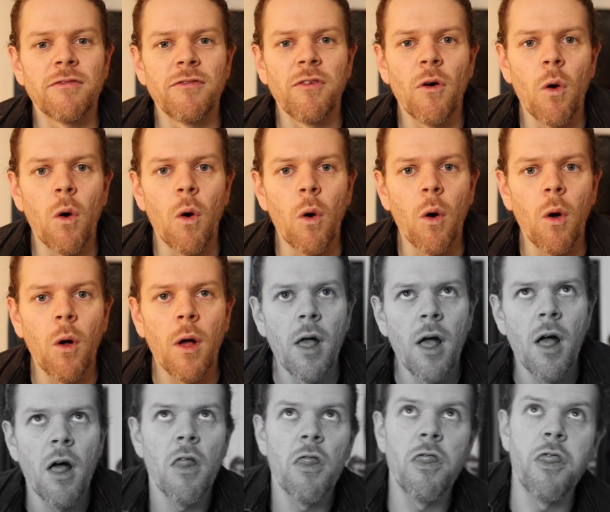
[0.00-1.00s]
for
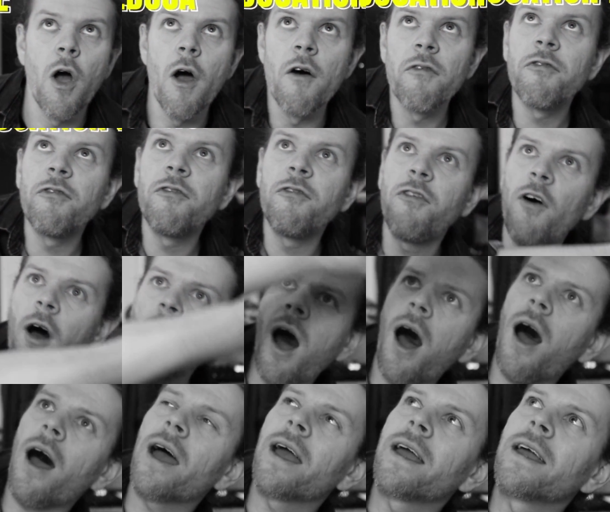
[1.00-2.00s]
the
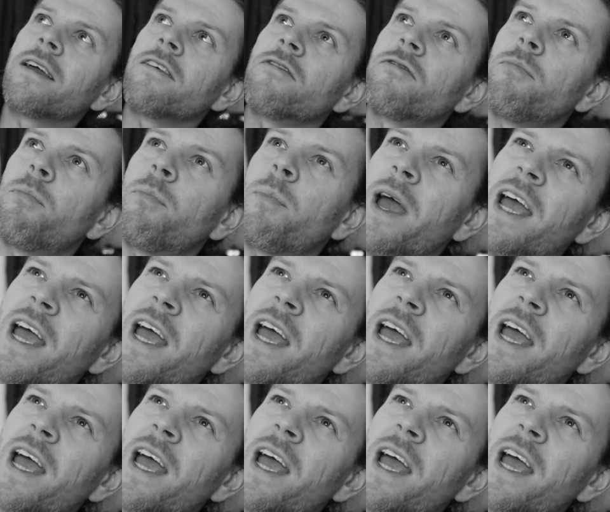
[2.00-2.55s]
5